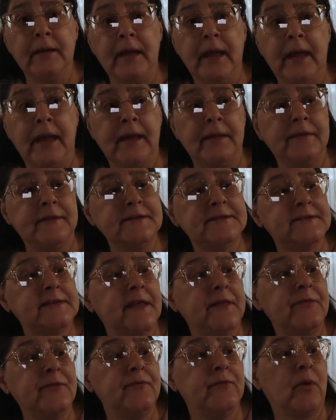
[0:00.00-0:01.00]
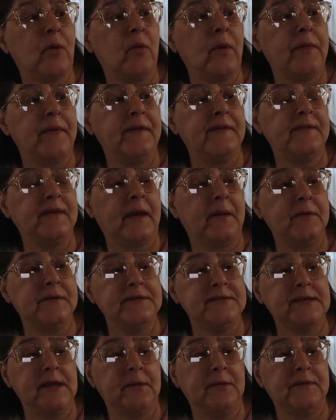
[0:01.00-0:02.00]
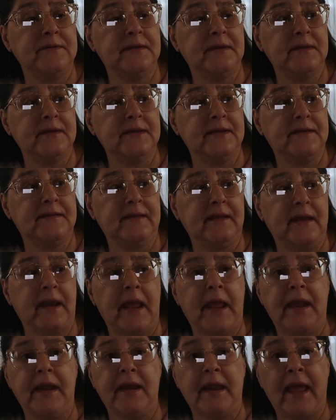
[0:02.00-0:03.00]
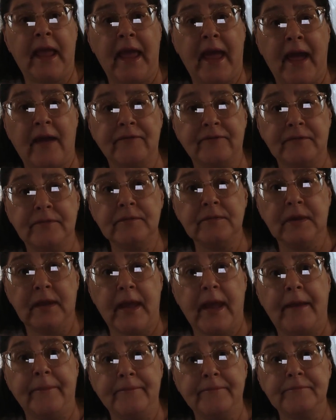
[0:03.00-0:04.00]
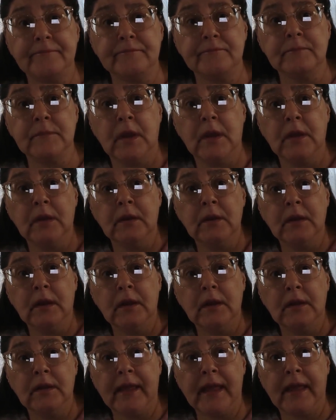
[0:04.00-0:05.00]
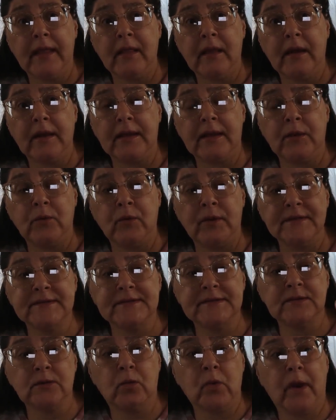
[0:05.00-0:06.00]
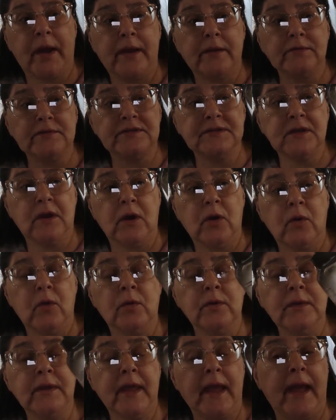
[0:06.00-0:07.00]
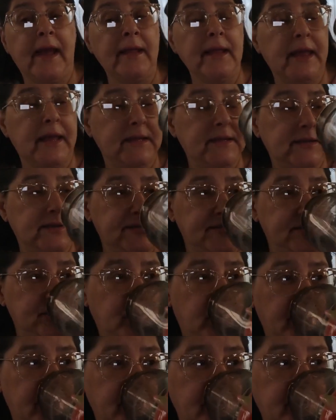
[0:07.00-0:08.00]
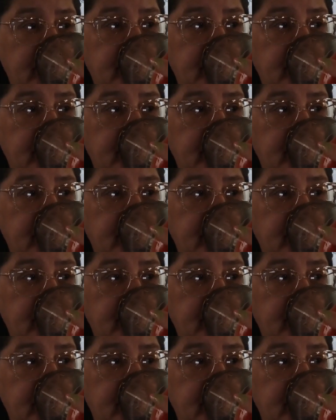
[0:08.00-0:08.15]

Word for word: And the scent throw on this, I would say, was at least an eight and a half. Yeah. Get lucky once in a while. So, yeah, I like this one.